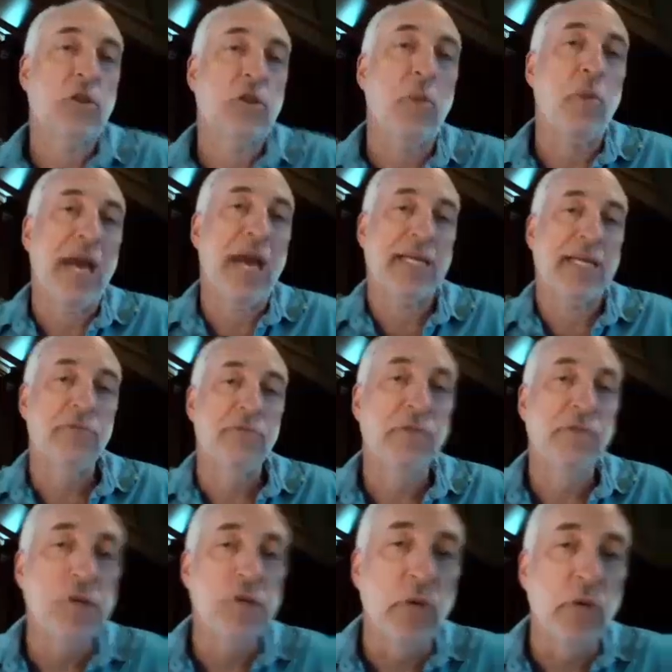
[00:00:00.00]
Let's go
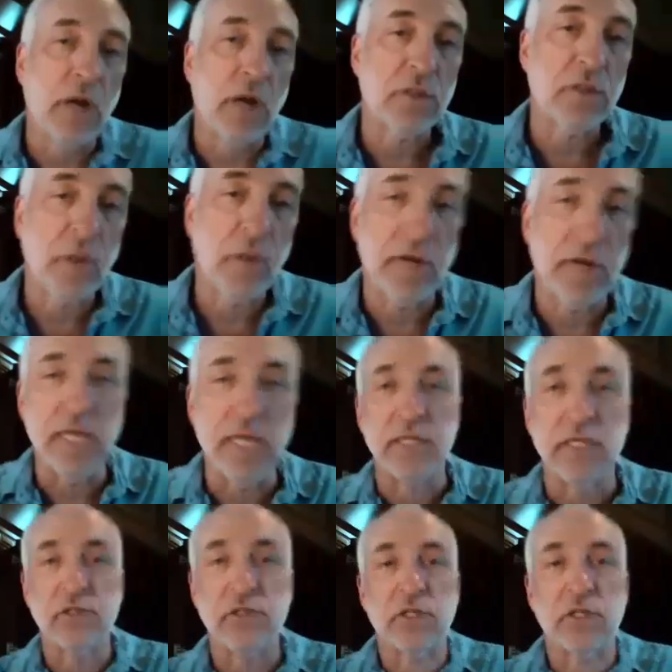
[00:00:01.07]
back and review what
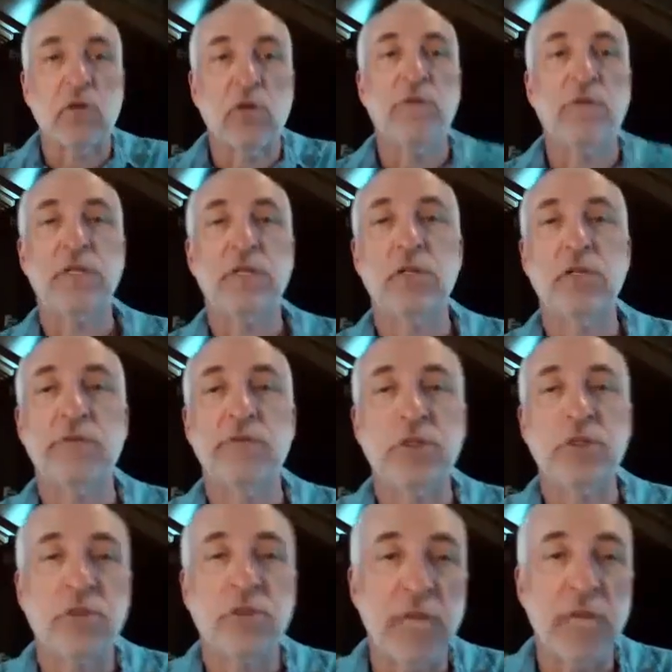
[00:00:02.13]
R² is, the
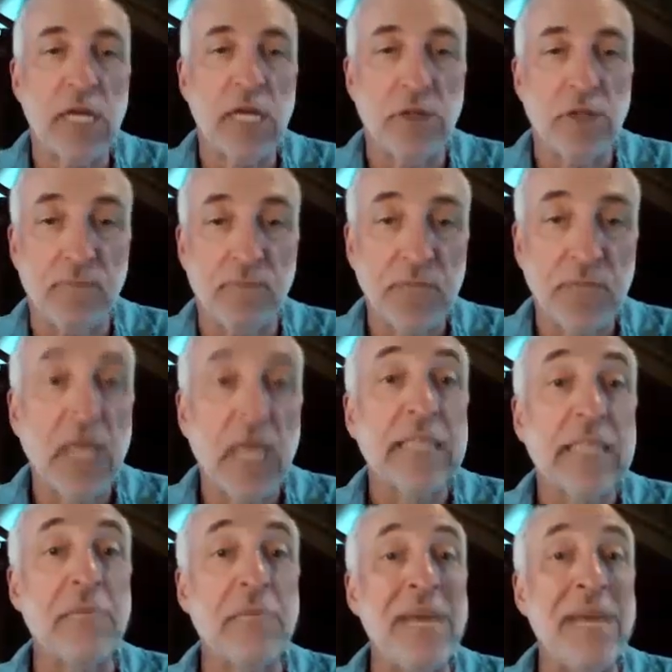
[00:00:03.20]
coefficient of determination.
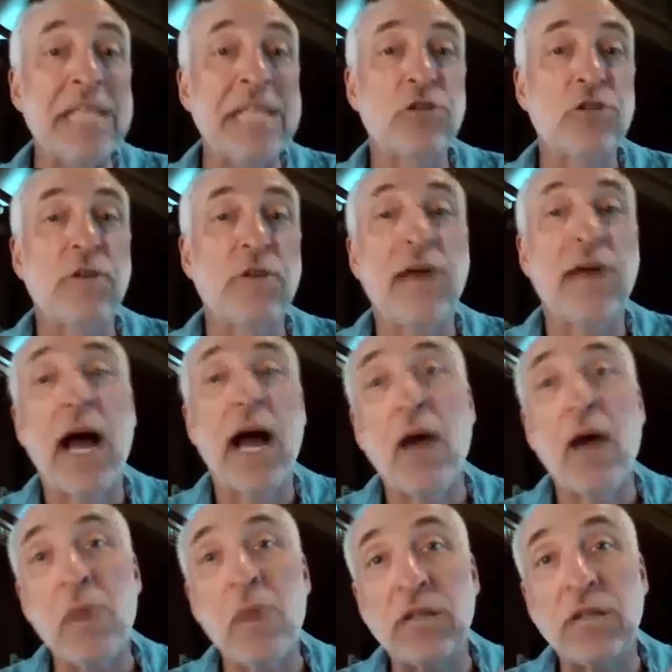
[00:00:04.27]
It's a measure of
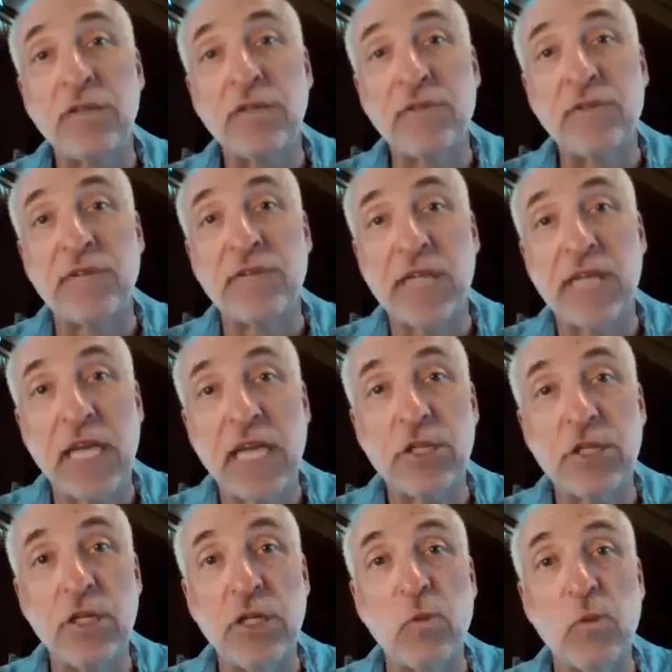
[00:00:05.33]
how much of the
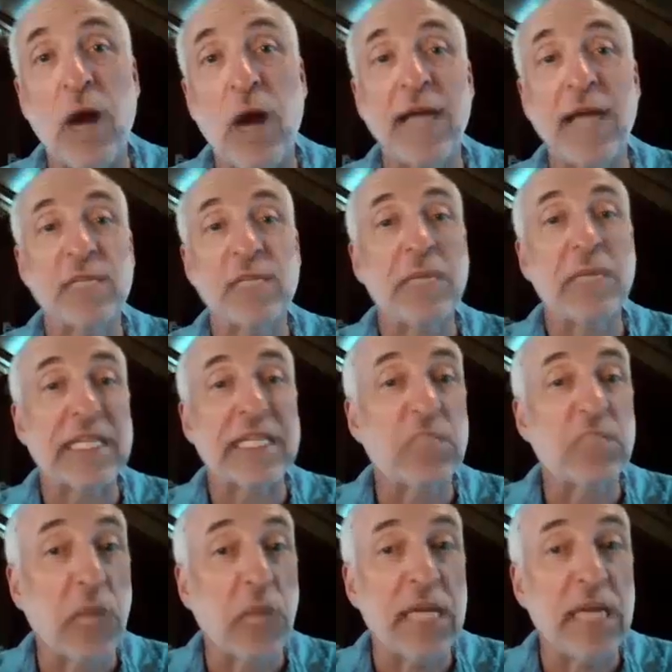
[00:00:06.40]
variation in Y has
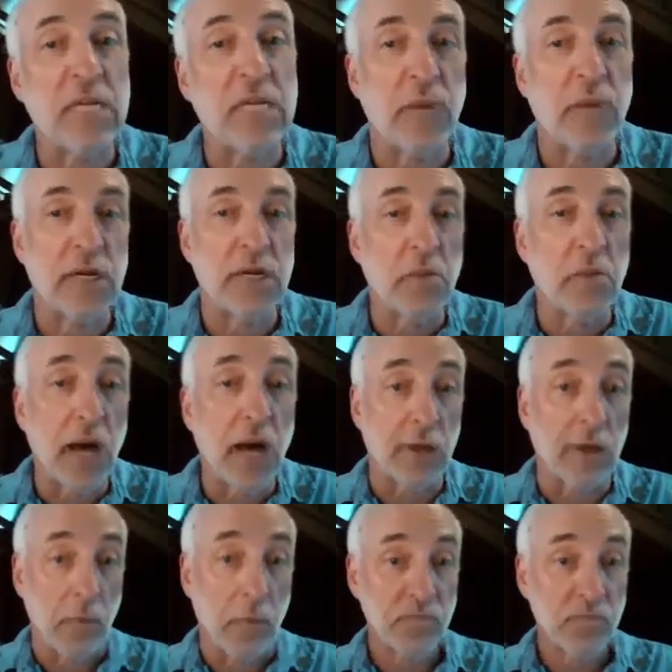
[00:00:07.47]
been explained by your
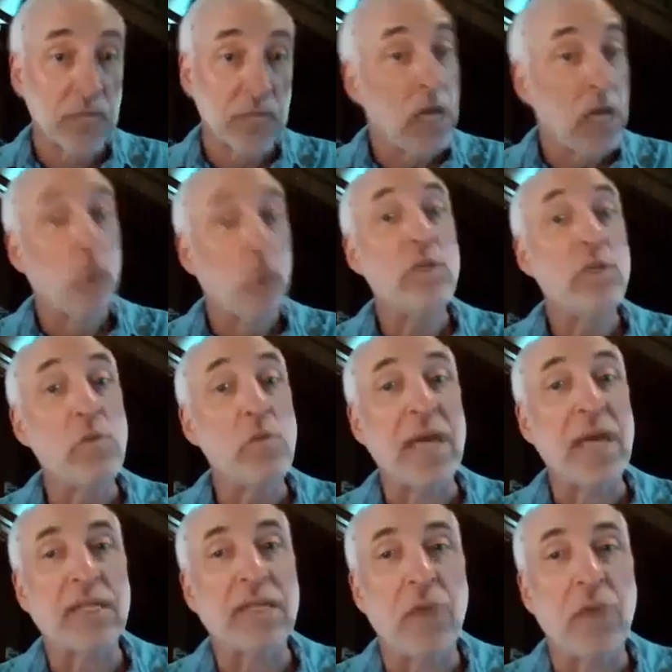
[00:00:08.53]
model.
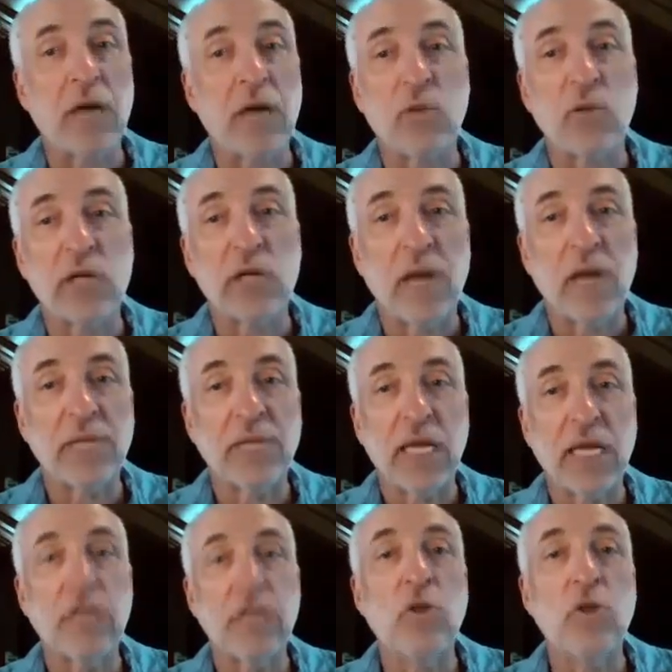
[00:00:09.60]
When you make the model more
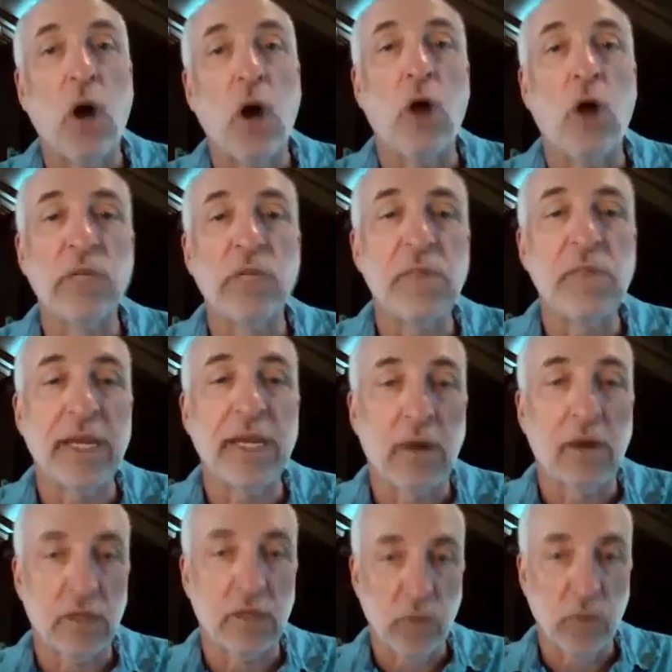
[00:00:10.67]
complicated, you always
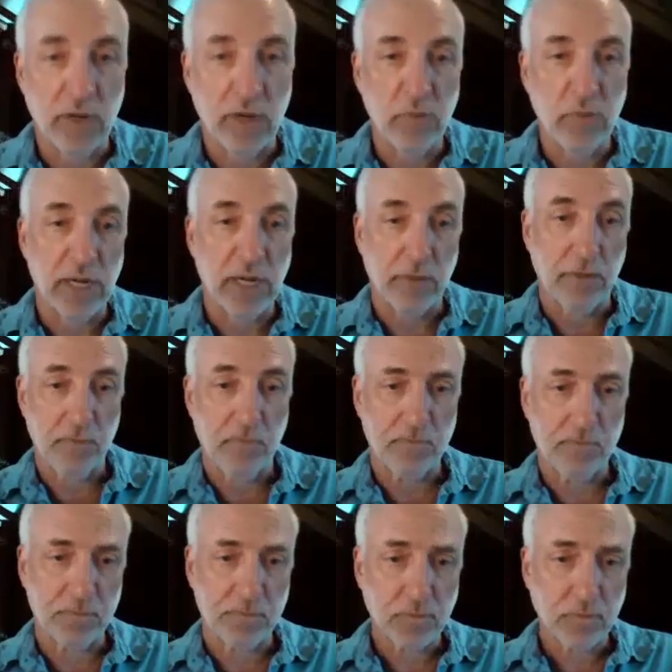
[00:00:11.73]
make R²
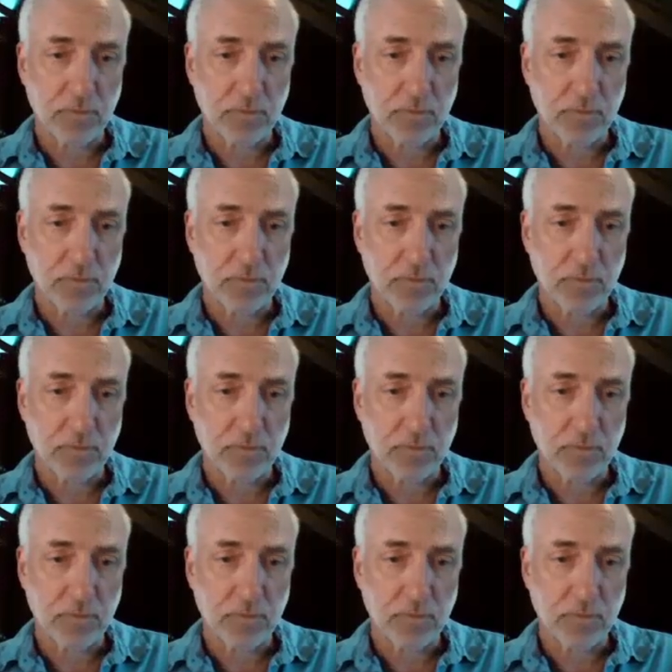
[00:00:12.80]
bigger.